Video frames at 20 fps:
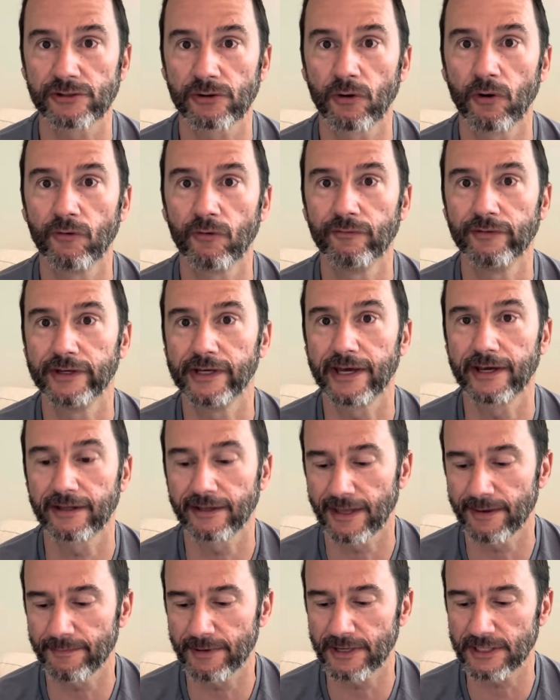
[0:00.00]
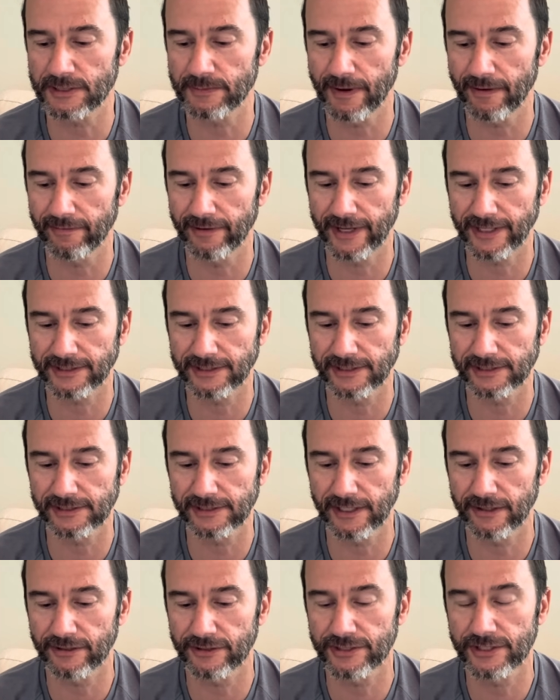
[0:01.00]
your whole VA claim, and it's about Nexus
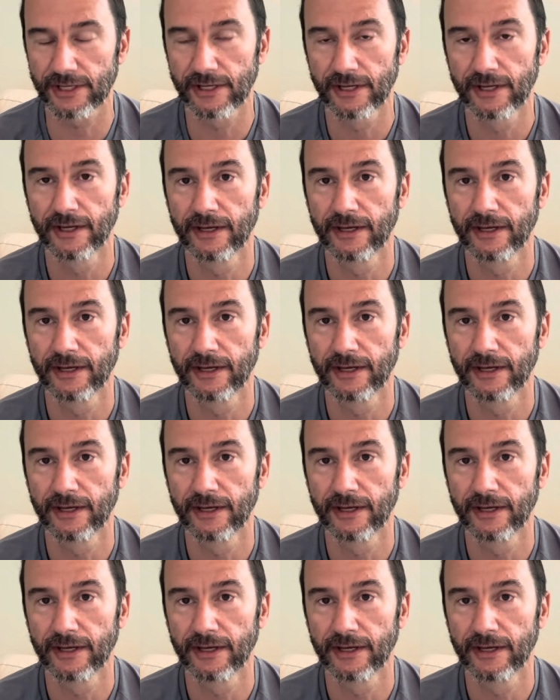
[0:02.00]
letters.